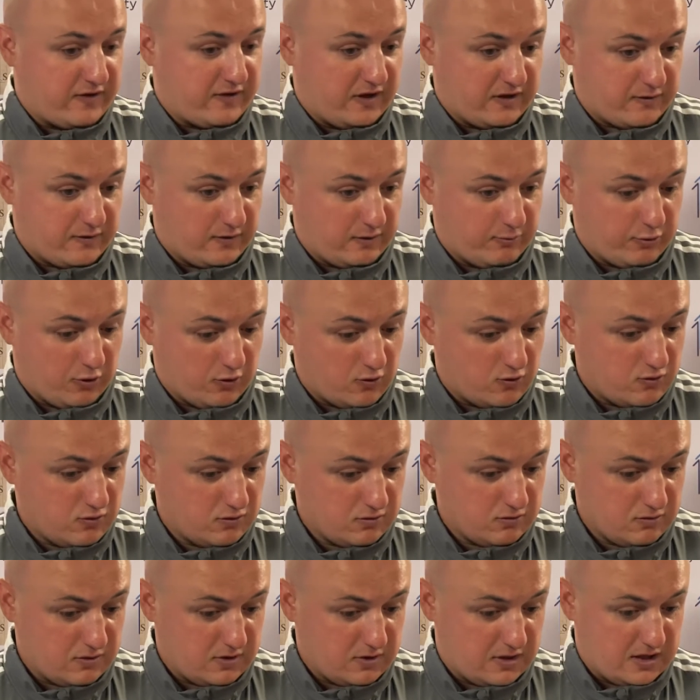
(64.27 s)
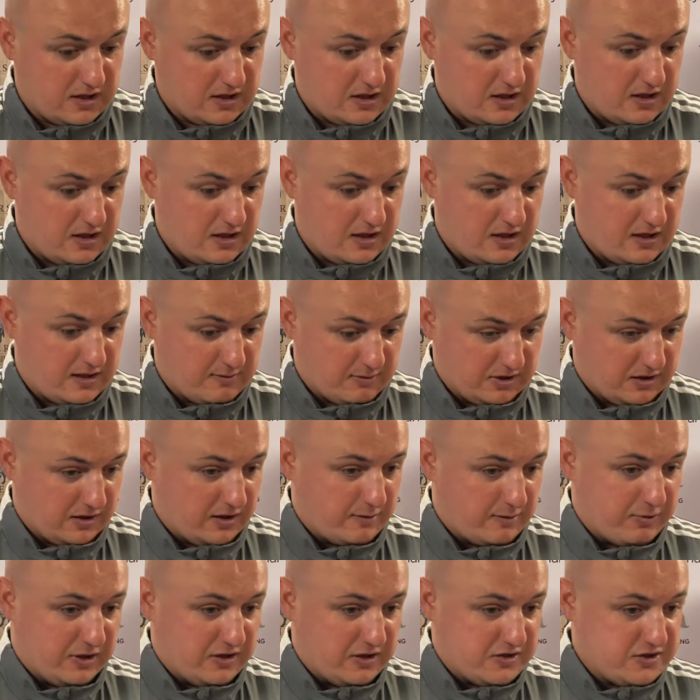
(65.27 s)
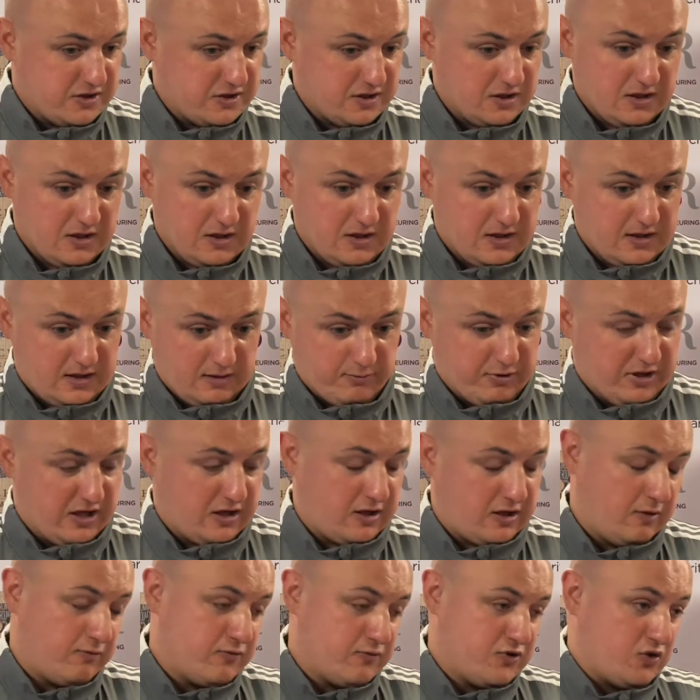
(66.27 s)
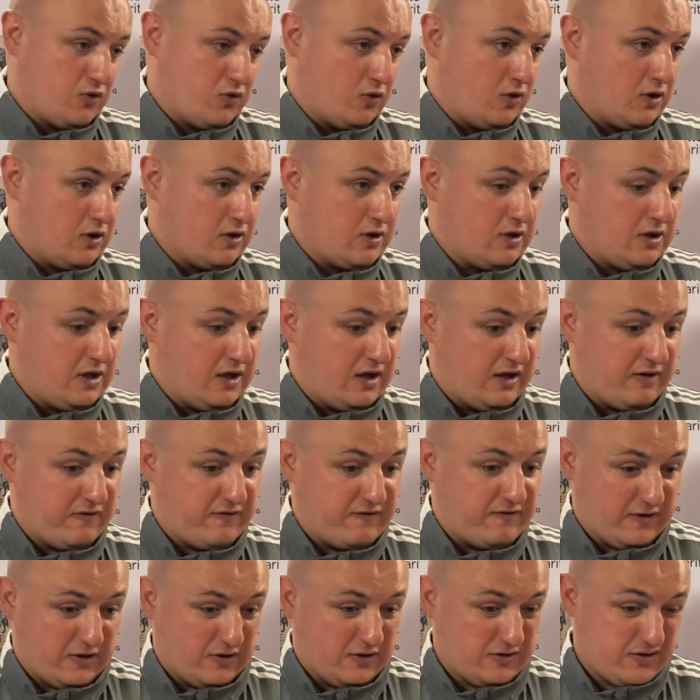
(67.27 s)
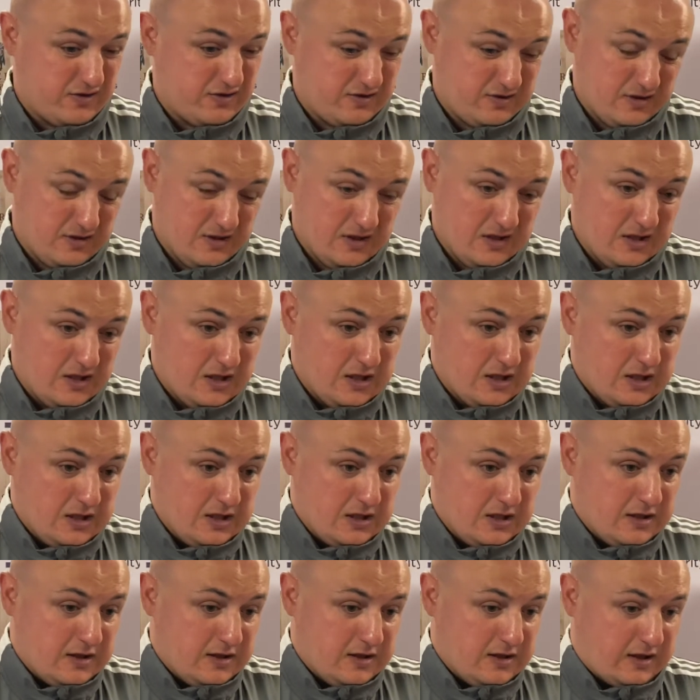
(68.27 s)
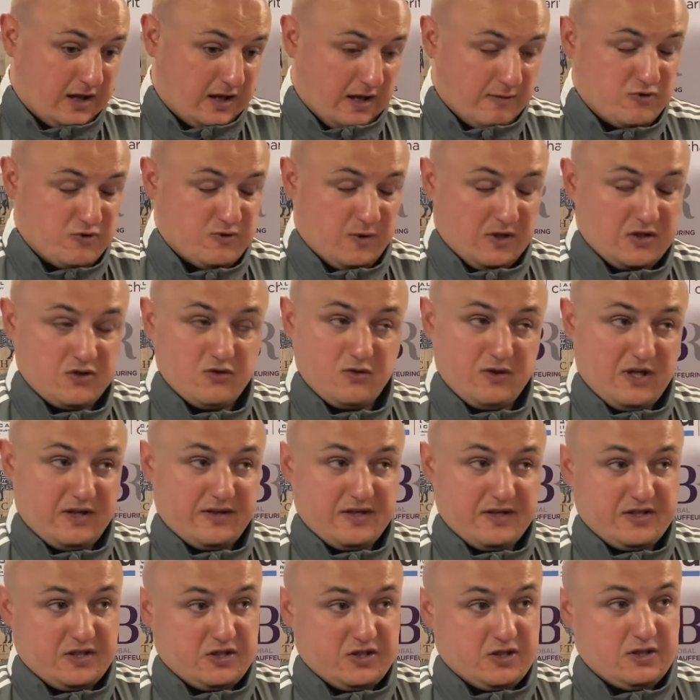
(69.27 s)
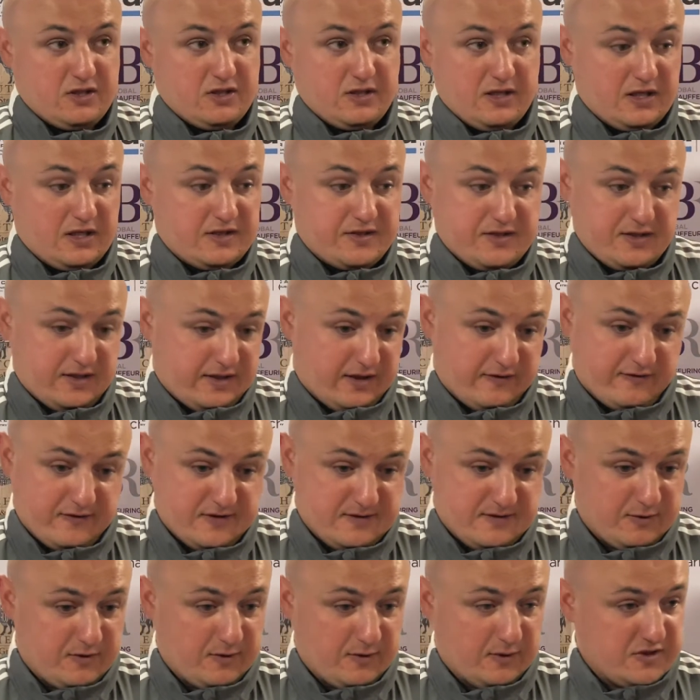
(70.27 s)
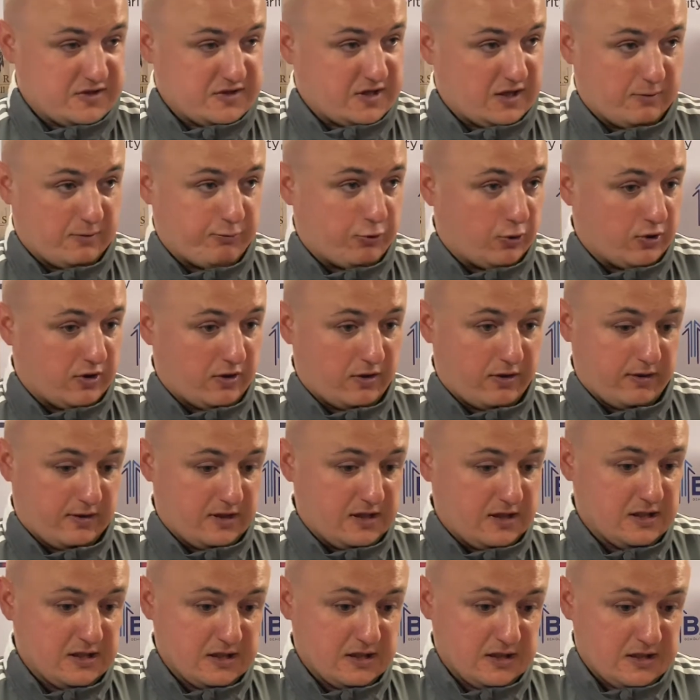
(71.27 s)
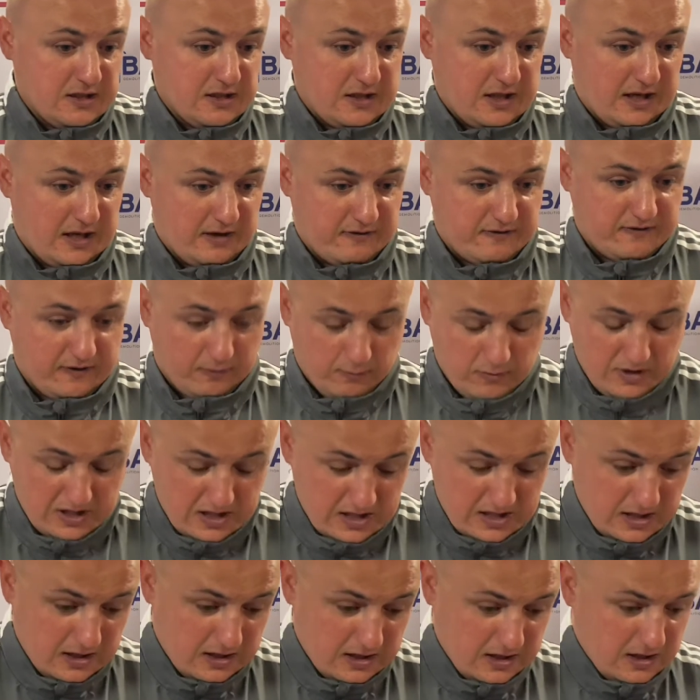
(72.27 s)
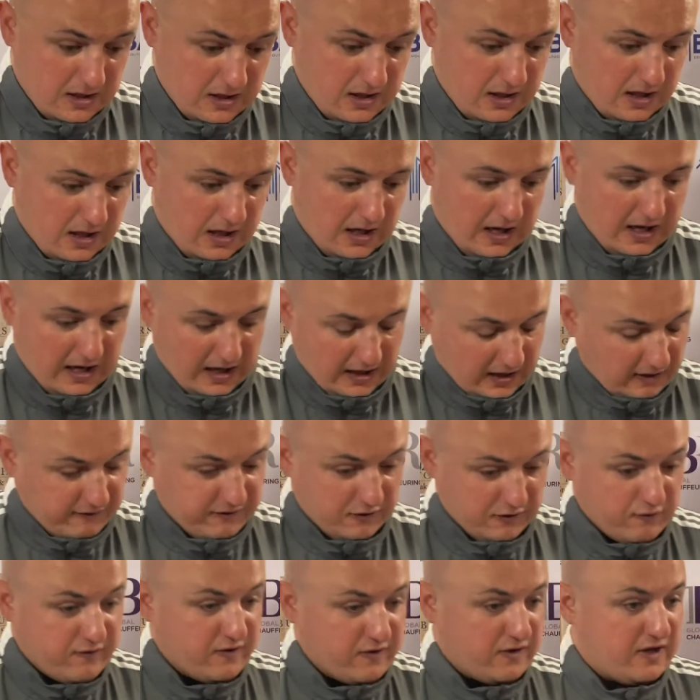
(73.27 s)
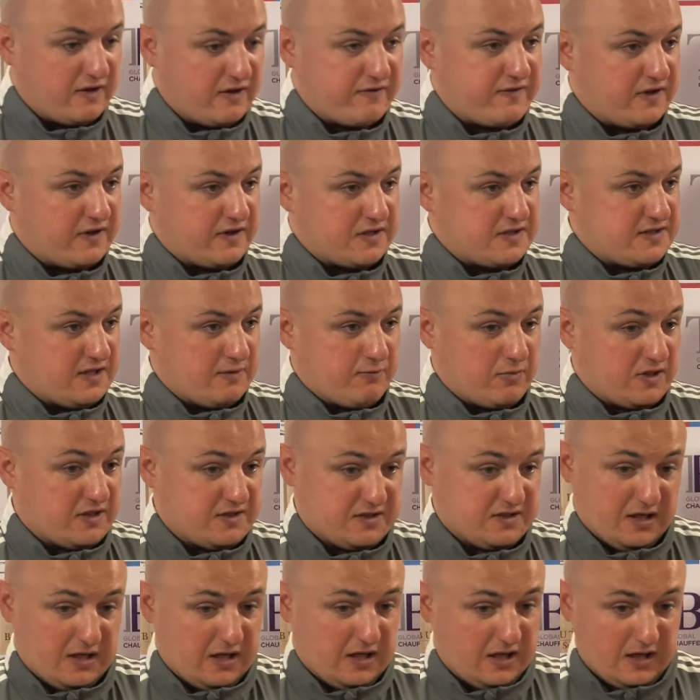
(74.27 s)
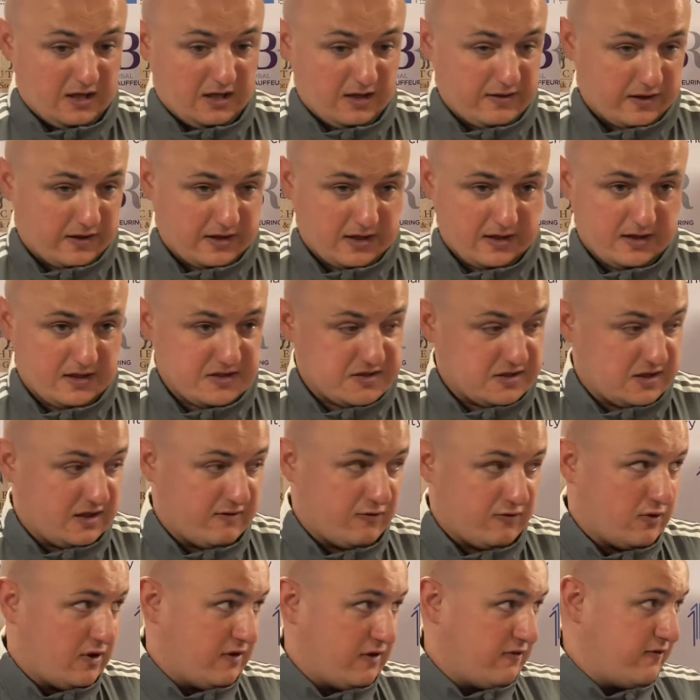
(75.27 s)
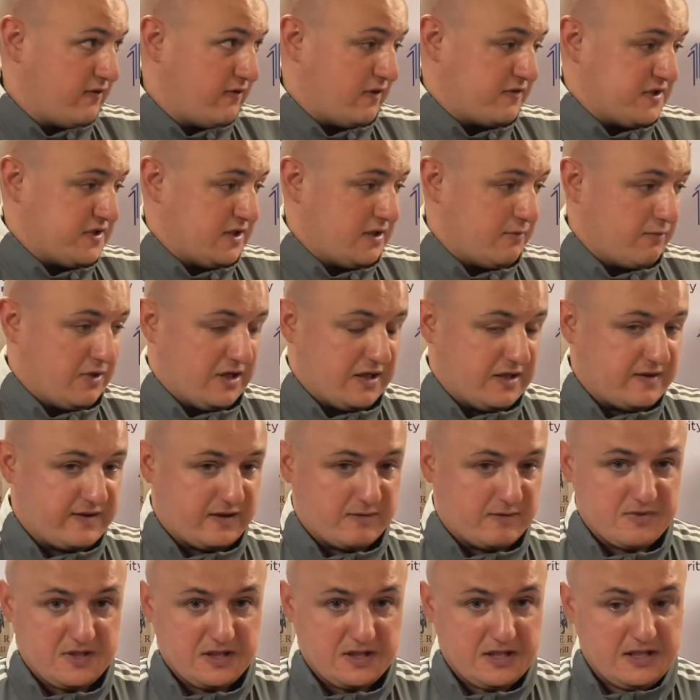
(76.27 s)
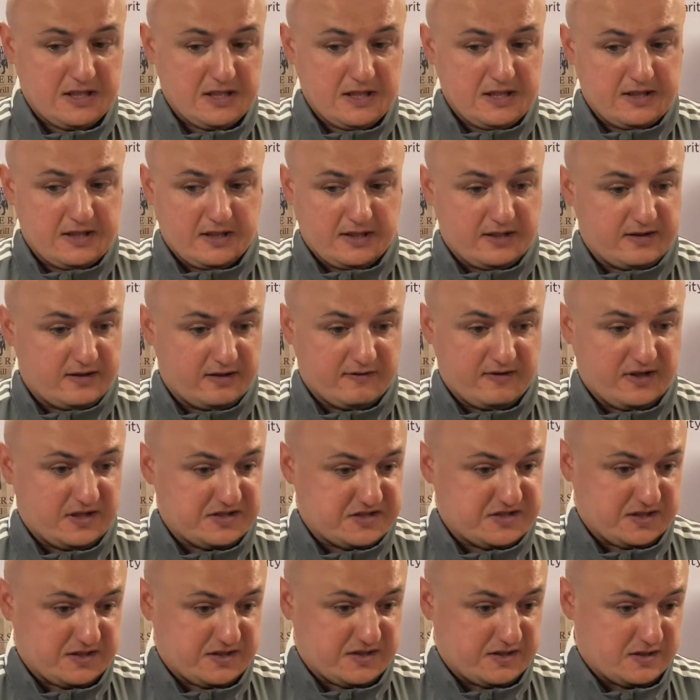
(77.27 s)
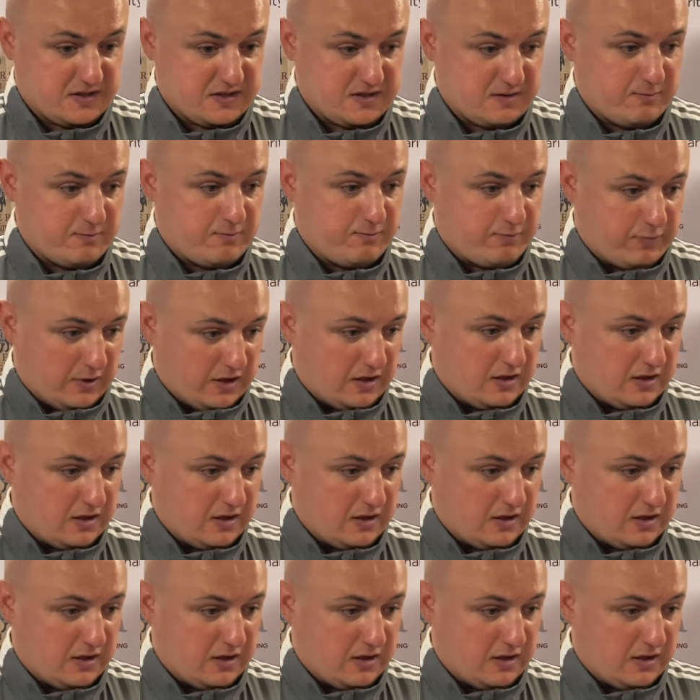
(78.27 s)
with the ball in the middle of the pitch. They break up the score, and for us, the game swings on that decision. That's the difference between us getting a point and 3. And for me, I feel for the ref to an extent, because I think at this level, and I've said it many times, they need to have the assistance, but